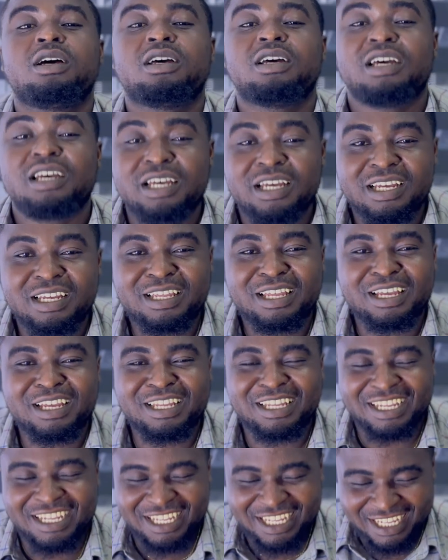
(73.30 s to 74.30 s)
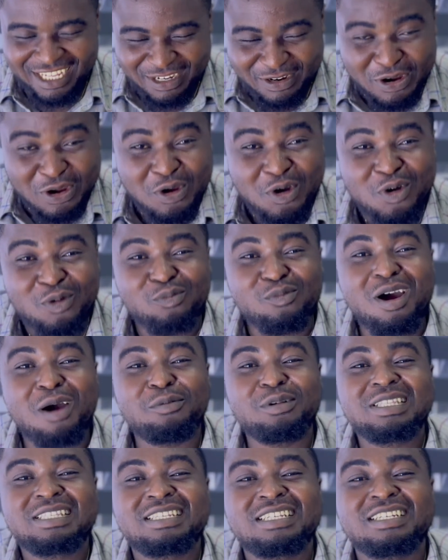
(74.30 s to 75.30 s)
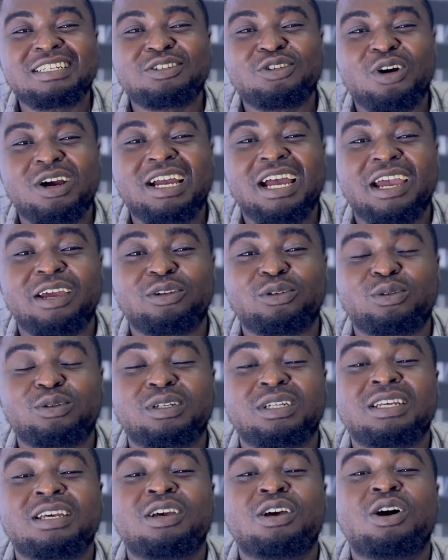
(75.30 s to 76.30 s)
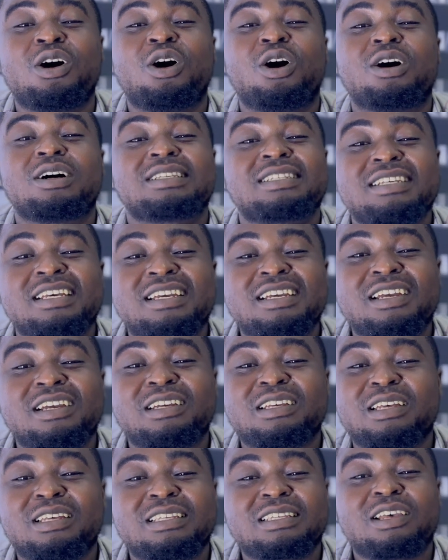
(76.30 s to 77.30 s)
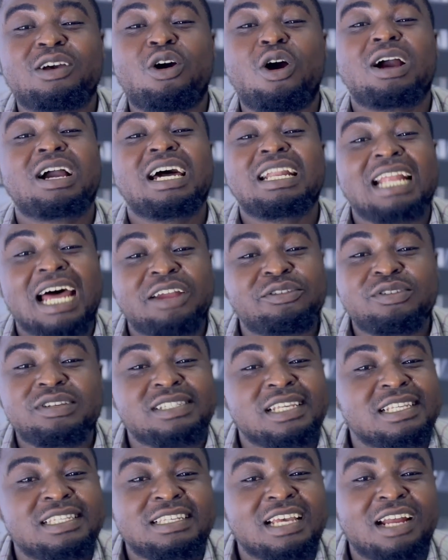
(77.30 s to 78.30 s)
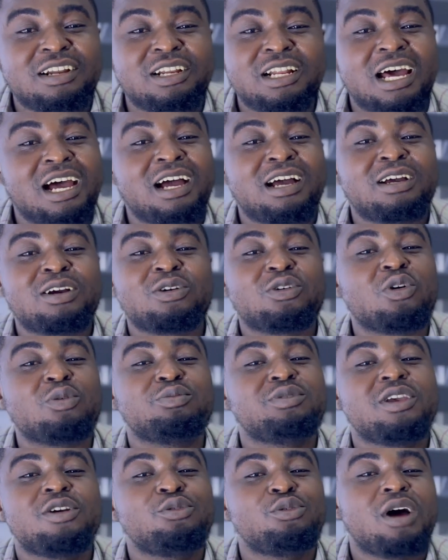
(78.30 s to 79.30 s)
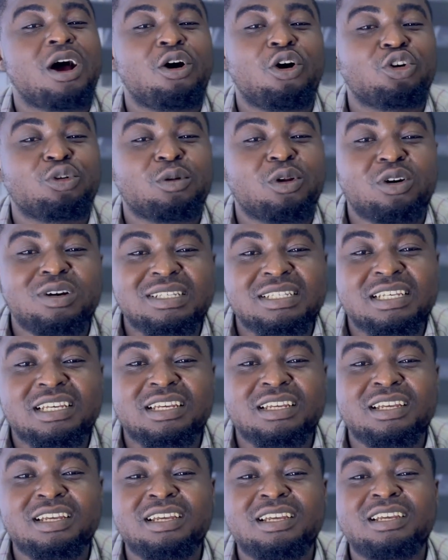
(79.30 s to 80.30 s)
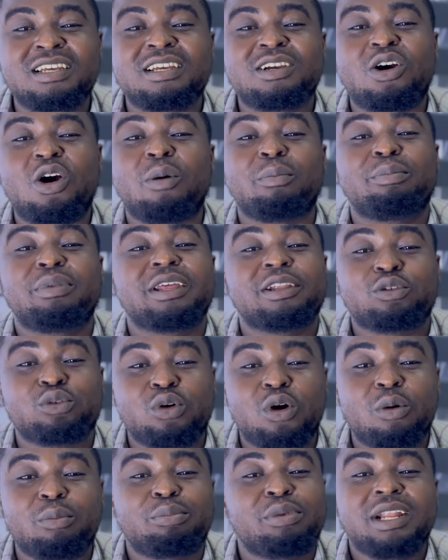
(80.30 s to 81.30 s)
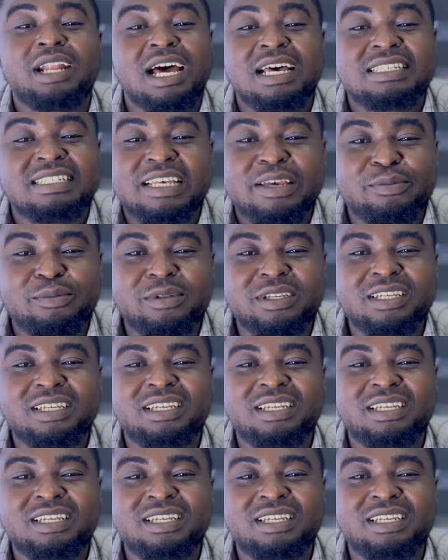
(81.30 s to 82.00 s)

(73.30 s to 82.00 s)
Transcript: Eh, Muhammad said, you know, I say, I can I do this? I don't know, I be I say, on pen, on pen, I say,